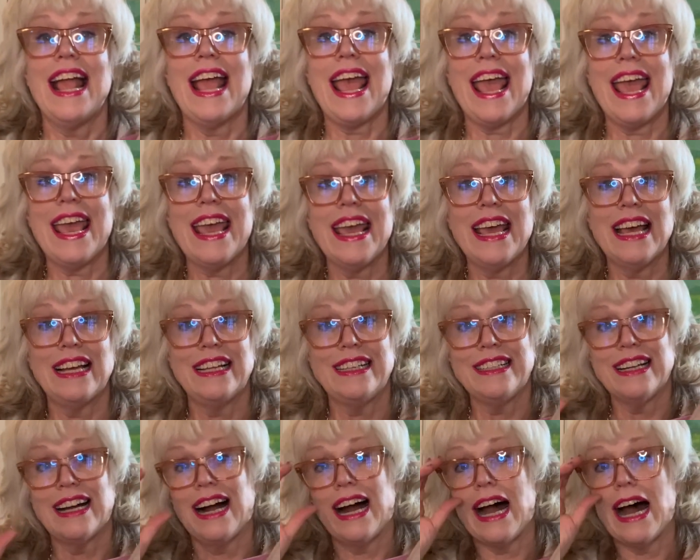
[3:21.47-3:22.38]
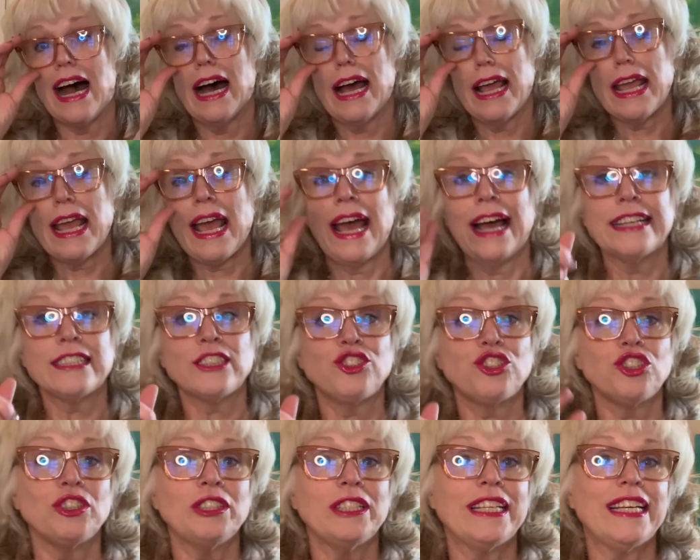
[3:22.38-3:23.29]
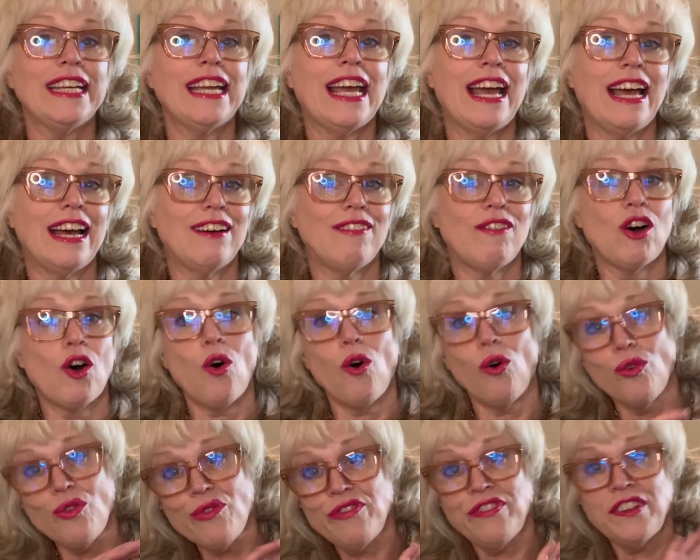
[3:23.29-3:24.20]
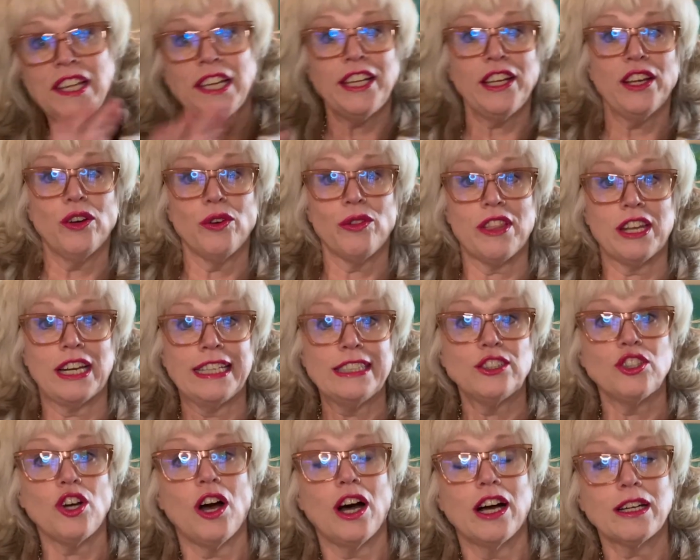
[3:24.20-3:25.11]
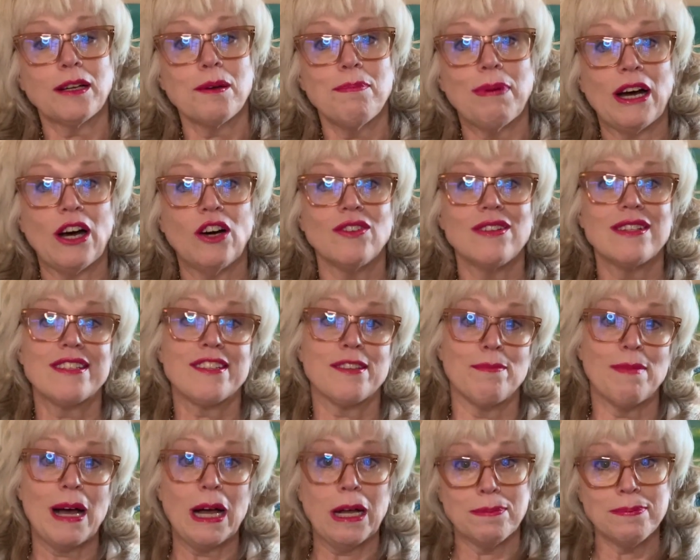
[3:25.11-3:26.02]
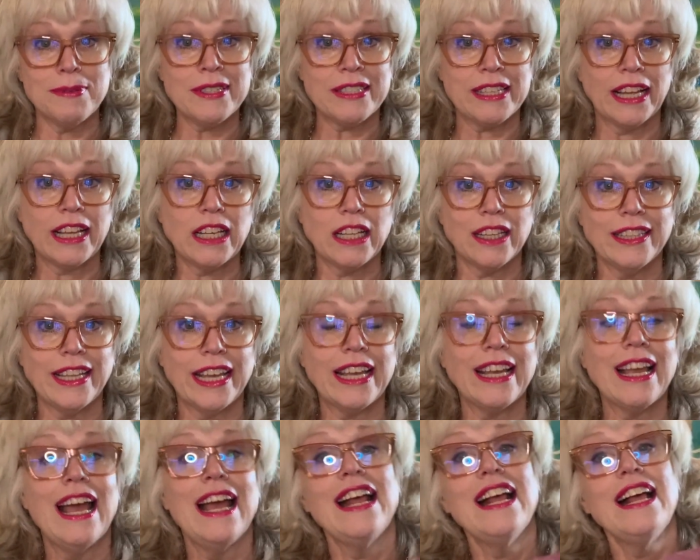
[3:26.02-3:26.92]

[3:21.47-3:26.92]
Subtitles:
And I actually have a whole video that I talk about some upcycling.